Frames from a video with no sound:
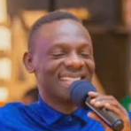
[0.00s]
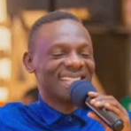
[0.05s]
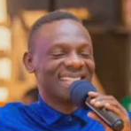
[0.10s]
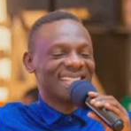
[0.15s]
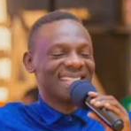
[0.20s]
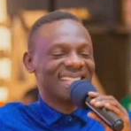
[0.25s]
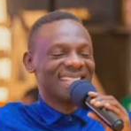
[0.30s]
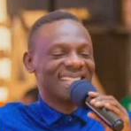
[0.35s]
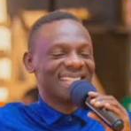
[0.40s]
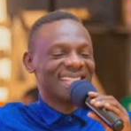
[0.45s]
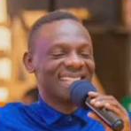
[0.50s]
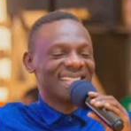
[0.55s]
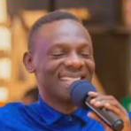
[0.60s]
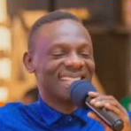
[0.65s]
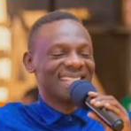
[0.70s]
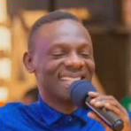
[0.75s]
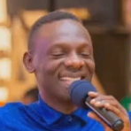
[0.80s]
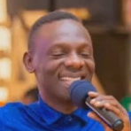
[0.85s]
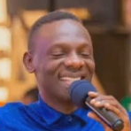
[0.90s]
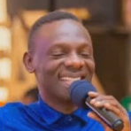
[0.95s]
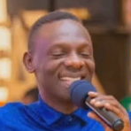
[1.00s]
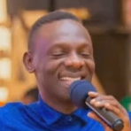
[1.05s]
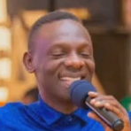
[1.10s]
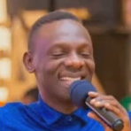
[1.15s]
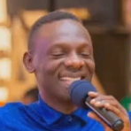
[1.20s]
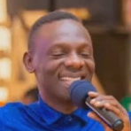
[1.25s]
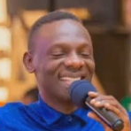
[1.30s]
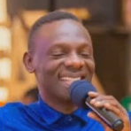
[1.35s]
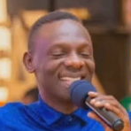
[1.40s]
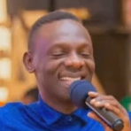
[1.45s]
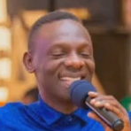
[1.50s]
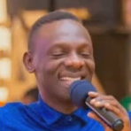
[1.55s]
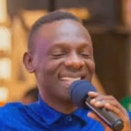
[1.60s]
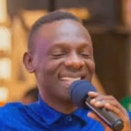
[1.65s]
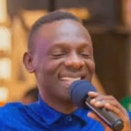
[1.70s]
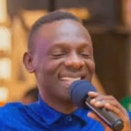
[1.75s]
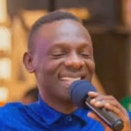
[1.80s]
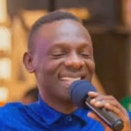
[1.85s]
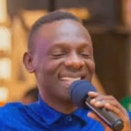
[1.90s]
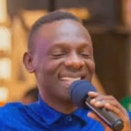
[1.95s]

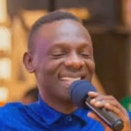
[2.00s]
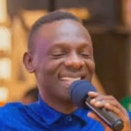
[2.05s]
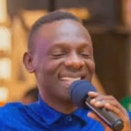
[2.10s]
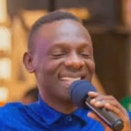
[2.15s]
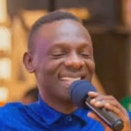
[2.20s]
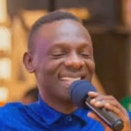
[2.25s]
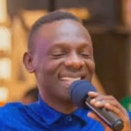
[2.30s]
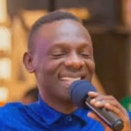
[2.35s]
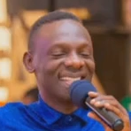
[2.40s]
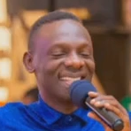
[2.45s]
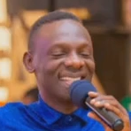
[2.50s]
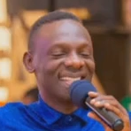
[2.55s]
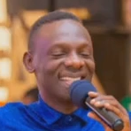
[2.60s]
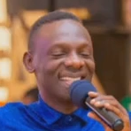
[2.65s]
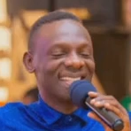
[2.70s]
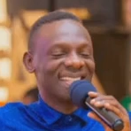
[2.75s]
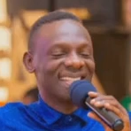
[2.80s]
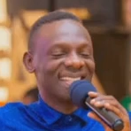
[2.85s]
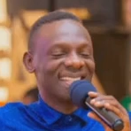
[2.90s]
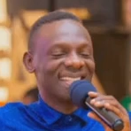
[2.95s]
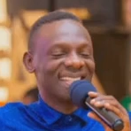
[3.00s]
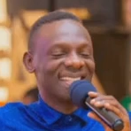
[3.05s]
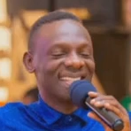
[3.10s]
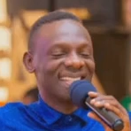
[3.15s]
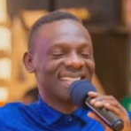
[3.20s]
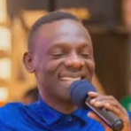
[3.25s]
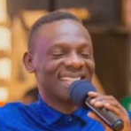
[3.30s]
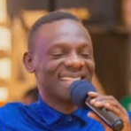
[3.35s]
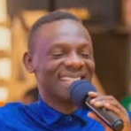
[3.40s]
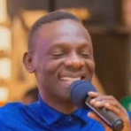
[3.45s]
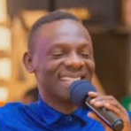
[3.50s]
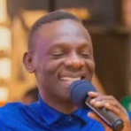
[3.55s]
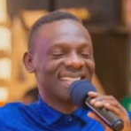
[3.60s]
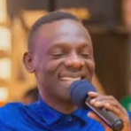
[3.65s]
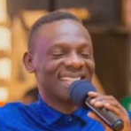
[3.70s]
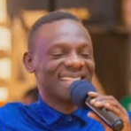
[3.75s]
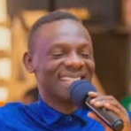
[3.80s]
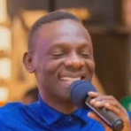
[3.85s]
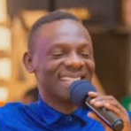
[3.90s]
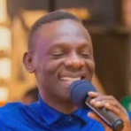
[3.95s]

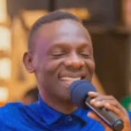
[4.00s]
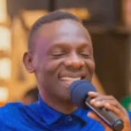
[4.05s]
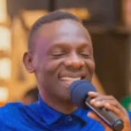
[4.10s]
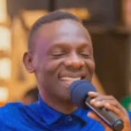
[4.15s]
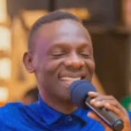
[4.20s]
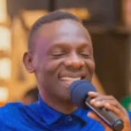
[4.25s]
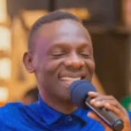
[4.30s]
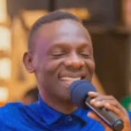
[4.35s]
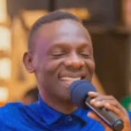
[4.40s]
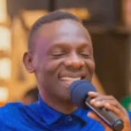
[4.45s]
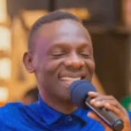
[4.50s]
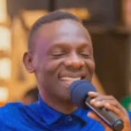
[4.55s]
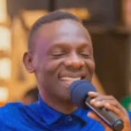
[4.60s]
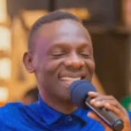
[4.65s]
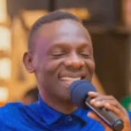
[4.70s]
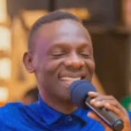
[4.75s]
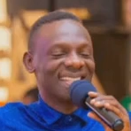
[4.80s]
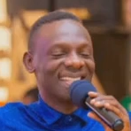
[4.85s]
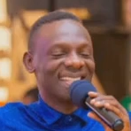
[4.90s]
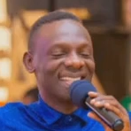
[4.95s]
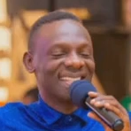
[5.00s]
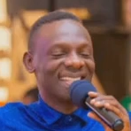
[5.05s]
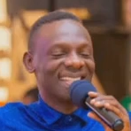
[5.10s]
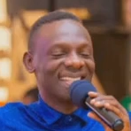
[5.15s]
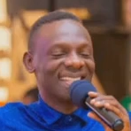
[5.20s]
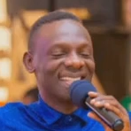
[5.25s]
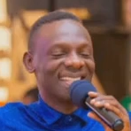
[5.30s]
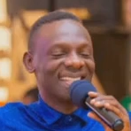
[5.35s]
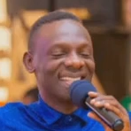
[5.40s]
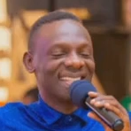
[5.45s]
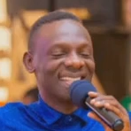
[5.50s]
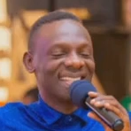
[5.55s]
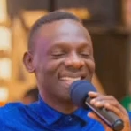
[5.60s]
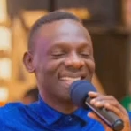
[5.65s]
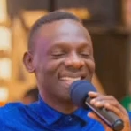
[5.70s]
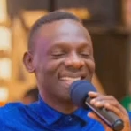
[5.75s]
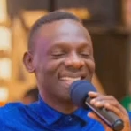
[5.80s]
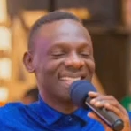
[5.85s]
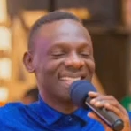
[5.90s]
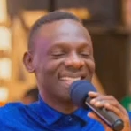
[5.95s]

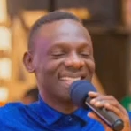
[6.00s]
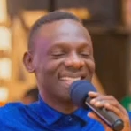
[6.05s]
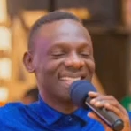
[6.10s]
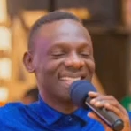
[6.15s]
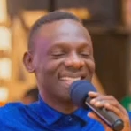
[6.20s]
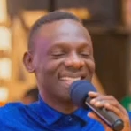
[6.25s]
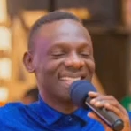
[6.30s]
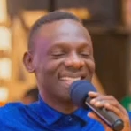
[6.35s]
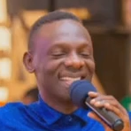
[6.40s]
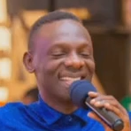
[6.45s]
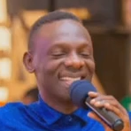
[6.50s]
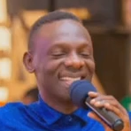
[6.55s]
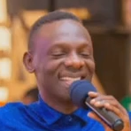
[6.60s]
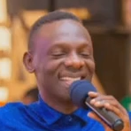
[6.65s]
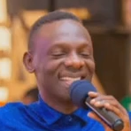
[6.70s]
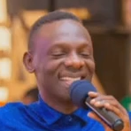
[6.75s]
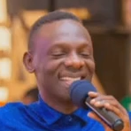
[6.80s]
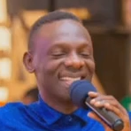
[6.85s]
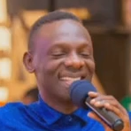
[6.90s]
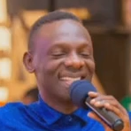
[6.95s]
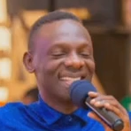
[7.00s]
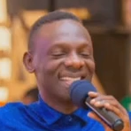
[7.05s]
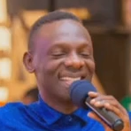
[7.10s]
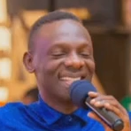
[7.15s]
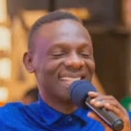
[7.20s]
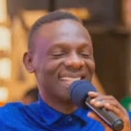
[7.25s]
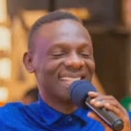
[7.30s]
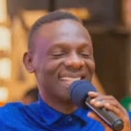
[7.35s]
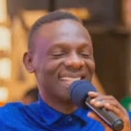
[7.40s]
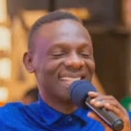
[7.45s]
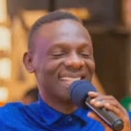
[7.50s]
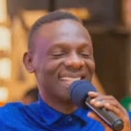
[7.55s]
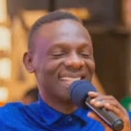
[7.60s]
This is a still picture; no speech is visible.